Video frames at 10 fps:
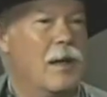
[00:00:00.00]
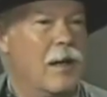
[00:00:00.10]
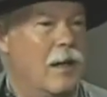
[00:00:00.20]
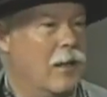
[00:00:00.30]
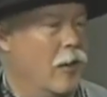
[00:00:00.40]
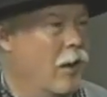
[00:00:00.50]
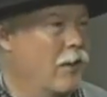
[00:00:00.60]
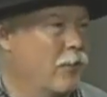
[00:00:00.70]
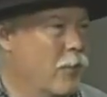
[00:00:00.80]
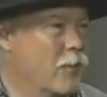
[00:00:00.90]
law
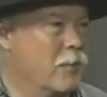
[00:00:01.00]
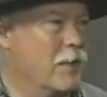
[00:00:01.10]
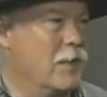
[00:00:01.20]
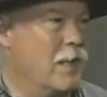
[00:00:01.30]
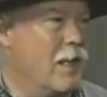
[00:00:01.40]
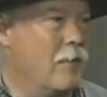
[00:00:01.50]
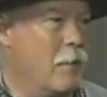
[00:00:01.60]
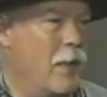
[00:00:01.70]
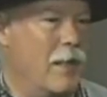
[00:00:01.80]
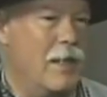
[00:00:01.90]
enforcement in
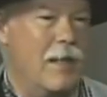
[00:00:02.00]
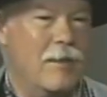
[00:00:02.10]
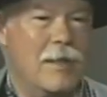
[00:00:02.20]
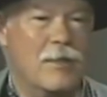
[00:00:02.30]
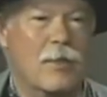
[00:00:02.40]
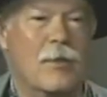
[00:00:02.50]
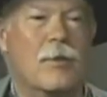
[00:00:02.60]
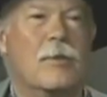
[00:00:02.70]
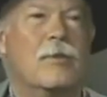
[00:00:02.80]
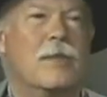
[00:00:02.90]
Yavapai County.
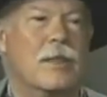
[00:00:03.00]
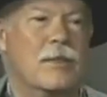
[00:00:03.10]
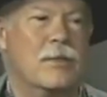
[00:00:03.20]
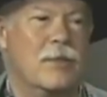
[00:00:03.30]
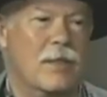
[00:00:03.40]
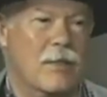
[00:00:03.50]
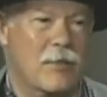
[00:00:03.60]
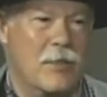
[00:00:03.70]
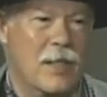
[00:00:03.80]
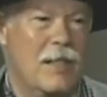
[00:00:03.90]
So
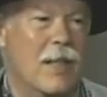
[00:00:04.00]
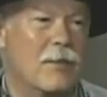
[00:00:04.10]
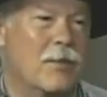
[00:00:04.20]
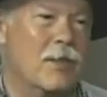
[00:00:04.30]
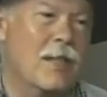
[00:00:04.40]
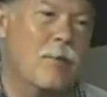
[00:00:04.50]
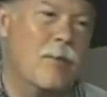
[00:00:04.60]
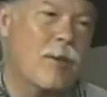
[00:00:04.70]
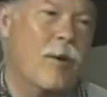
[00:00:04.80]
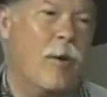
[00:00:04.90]
there's another thing.
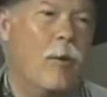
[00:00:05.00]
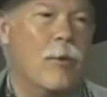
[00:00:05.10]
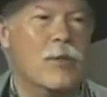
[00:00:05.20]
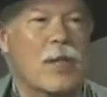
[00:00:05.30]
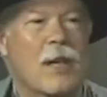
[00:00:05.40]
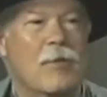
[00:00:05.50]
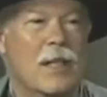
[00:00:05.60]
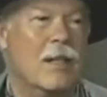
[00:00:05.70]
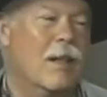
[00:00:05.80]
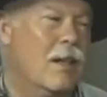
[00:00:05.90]
We're always
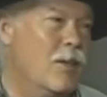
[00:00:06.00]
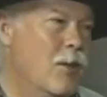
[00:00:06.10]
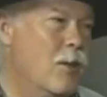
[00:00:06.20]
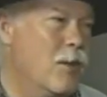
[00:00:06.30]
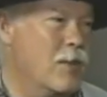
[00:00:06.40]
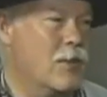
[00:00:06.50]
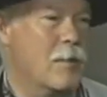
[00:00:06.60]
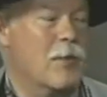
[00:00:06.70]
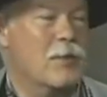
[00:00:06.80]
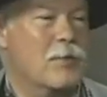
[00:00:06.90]
having new
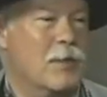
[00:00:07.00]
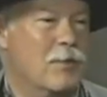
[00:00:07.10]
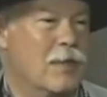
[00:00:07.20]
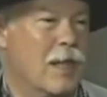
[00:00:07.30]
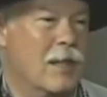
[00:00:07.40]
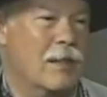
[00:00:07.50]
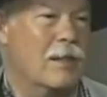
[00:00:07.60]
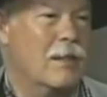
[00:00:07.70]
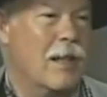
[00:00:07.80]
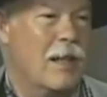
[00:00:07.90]
exhibits. We've got
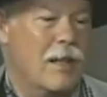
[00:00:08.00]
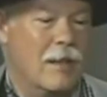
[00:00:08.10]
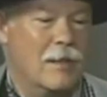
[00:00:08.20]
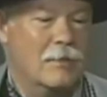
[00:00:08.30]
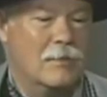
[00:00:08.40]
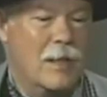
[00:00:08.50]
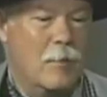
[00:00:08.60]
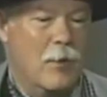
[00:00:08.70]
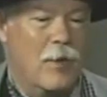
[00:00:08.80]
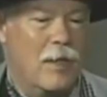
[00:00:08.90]
a
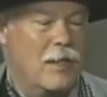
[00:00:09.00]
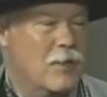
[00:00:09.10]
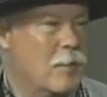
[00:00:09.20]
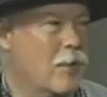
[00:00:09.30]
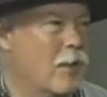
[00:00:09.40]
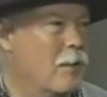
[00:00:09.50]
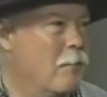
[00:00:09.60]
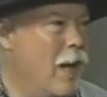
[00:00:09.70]
temporary exhibit on